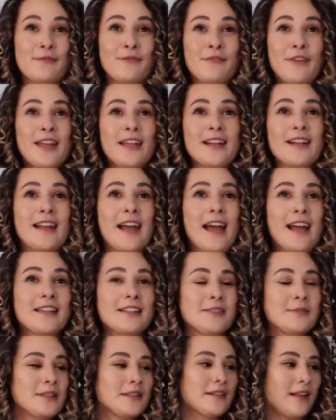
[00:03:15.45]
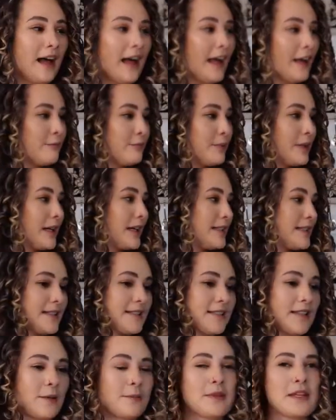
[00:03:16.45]
figured I'd do a live because
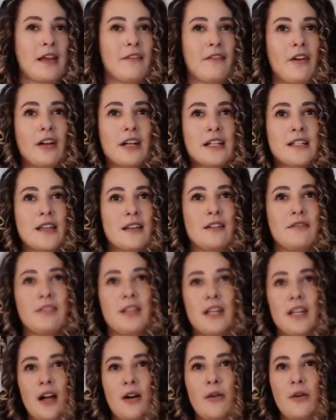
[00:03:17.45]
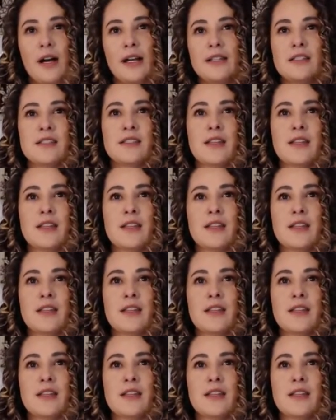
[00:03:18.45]
it's something I've already done a video on.